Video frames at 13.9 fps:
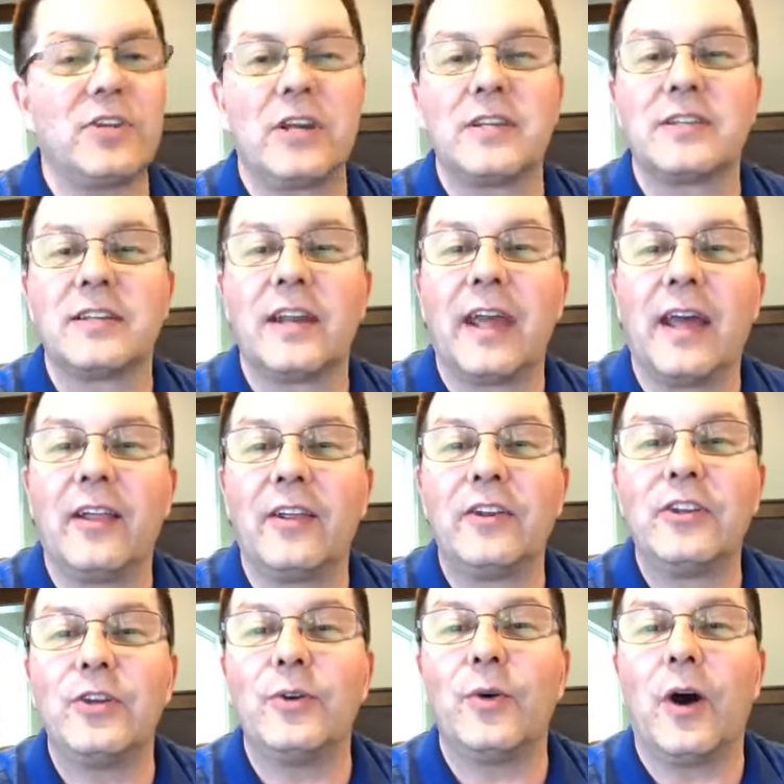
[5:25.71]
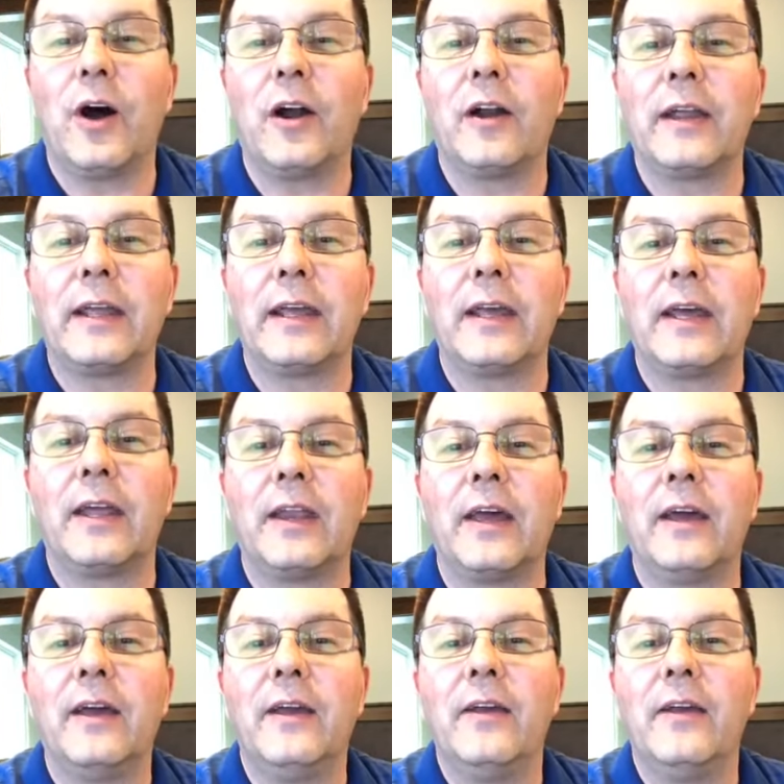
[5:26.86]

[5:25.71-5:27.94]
Jason Hallam, you are in.